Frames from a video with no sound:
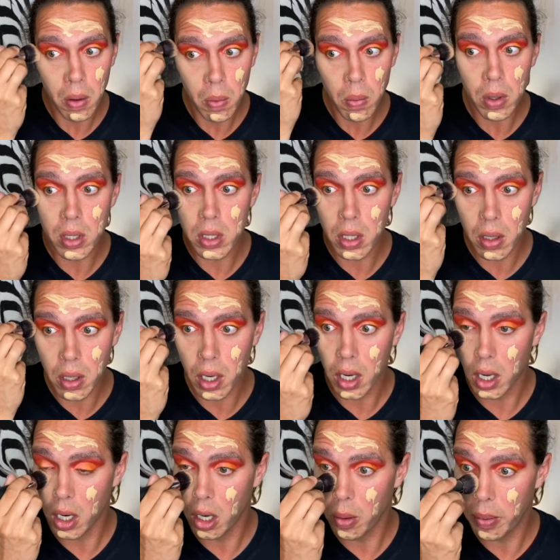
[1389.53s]
We're still gonna
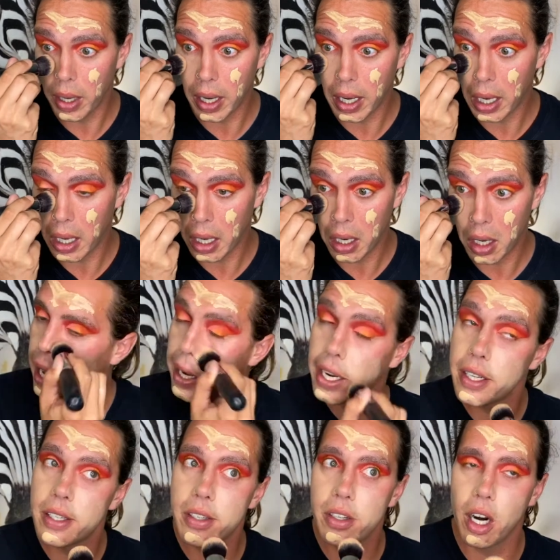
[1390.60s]
go back in. And I
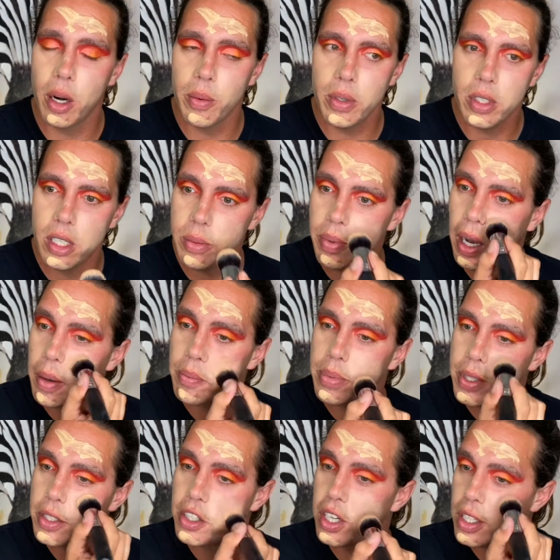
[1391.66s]
start with 2
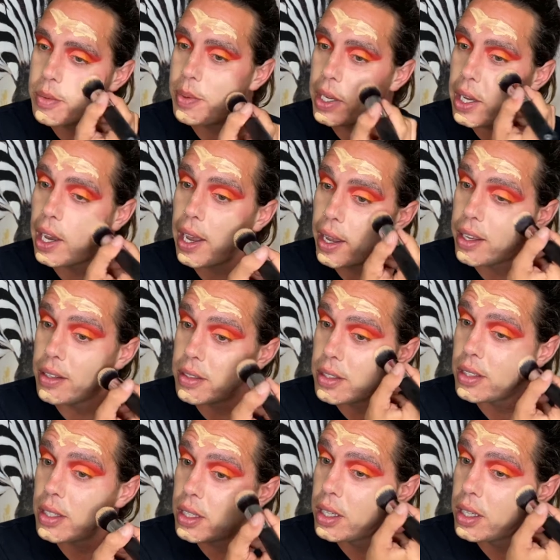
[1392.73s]
pumps just because